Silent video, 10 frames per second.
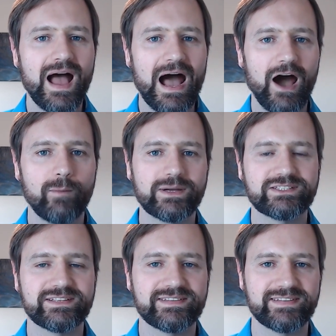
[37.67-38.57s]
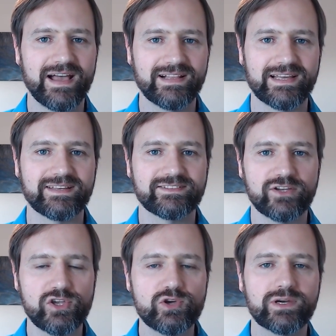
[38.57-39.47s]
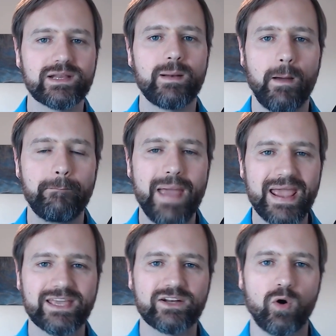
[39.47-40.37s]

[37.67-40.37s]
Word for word: how much is selling so you can make an